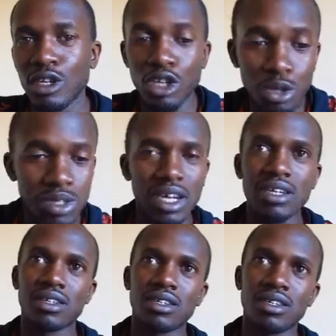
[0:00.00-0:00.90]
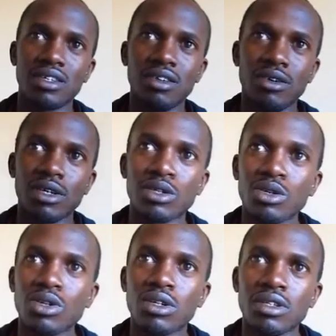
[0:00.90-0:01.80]
You start, you know, a
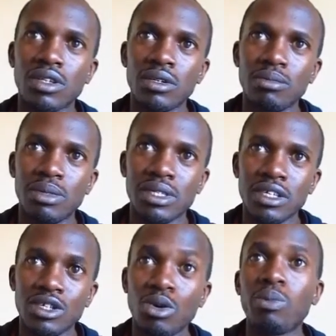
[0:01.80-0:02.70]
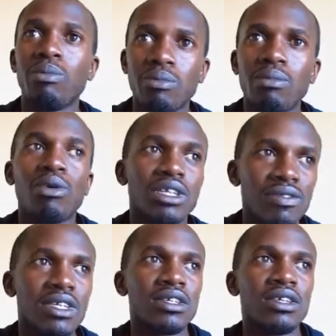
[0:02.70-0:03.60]
social business, you're
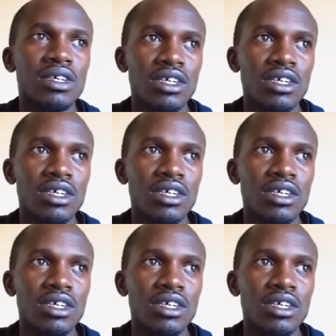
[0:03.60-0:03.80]
motivated